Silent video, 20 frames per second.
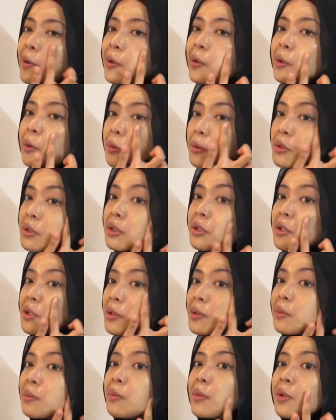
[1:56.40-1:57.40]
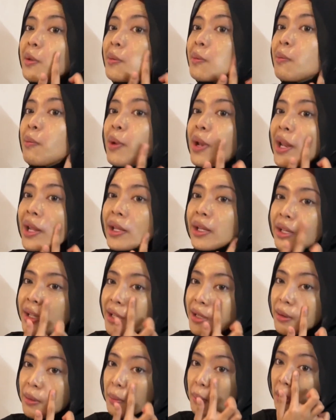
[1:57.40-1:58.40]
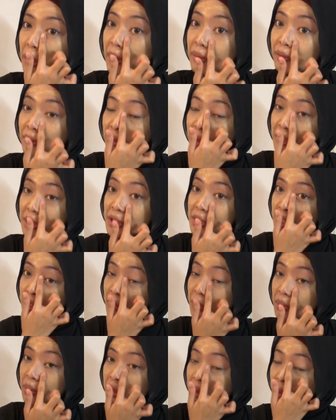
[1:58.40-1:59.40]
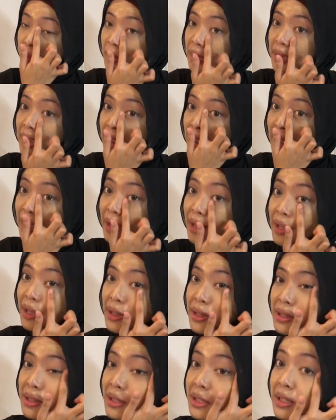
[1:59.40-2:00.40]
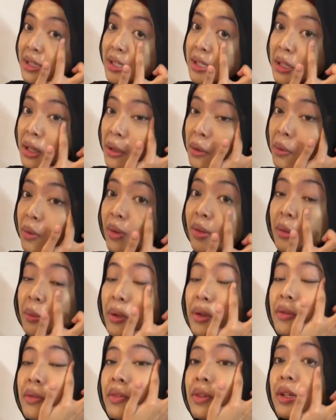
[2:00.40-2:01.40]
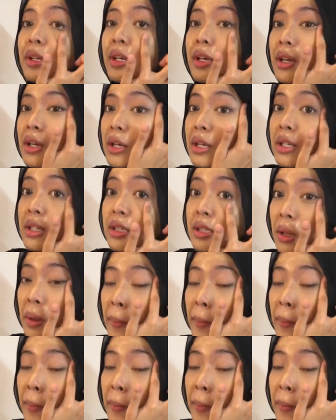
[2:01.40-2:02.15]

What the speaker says: to see me blending my foundation with my hands, with my fingers.